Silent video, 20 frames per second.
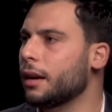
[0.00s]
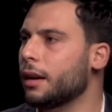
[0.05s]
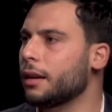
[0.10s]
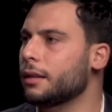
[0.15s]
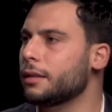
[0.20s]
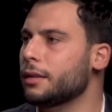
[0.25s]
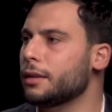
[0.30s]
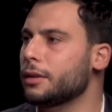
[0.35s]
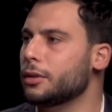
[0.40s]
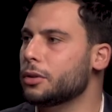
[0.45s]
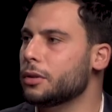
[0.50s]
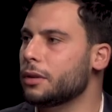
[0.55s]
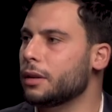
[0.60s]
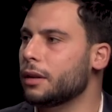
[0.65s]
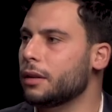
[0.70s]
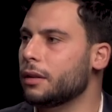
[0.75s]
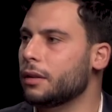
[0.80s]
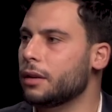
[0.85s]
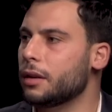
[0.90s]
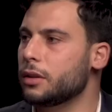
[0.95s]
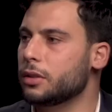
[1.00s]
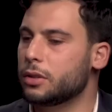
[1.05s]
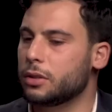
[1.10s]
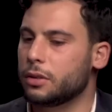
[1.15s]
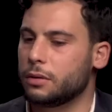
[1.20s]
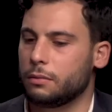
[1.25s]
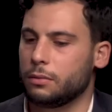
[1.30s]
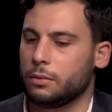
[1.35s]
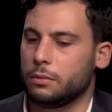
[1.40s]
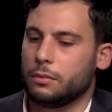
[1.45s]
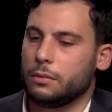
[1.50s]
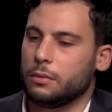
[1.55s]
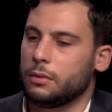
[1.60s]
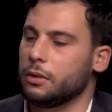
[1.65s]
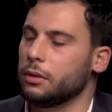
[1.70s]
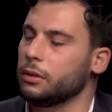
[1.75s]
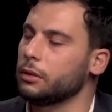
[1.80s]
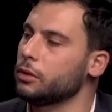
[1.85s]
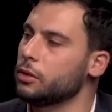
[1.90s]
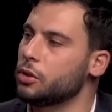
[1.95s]
And their
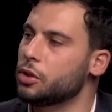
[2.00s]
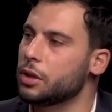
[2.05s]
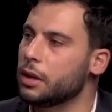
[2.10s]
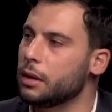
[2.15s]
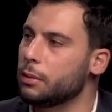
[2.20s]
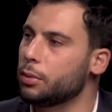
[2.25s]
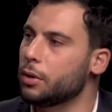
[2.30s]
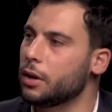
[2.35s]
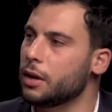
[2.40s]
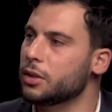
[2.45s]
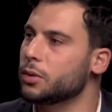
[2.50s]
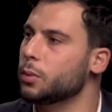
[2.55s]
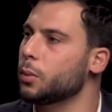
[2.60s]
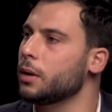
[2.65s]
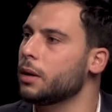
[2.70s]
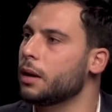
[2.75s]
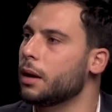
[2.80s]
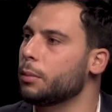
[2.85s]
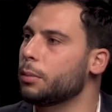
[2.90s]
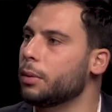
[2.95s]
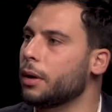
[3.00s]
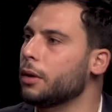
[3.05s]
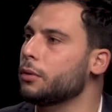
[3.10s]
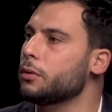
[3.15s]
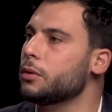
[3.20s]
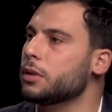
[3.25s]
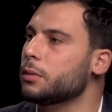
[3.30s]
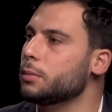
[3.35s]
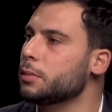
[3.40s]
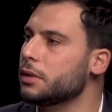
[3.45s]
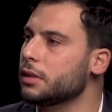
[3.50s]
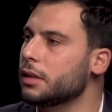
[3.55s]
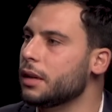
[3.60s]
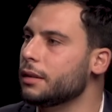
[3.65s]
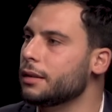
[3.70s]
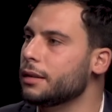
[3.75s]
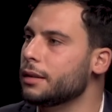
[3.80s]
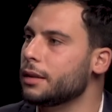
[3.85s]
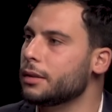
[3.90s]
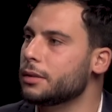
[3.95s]
share price went up hundreds of
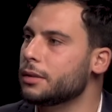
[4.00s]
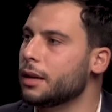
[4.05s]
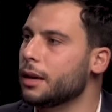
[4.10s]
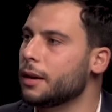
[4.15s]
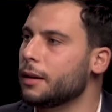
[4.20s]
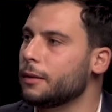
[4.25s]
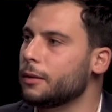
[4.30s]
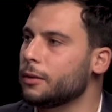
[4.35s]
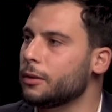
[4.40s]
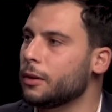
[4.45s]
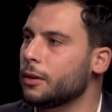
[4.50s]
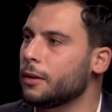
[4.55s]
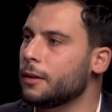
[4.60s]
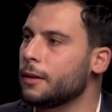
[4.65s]
% the next day, you know?